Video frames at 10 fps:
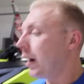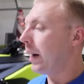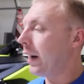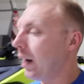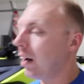
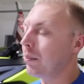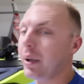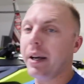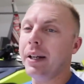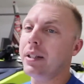
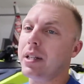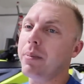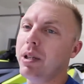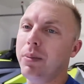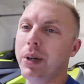And as
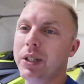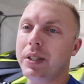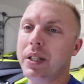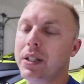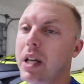somebody who
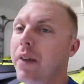wins this,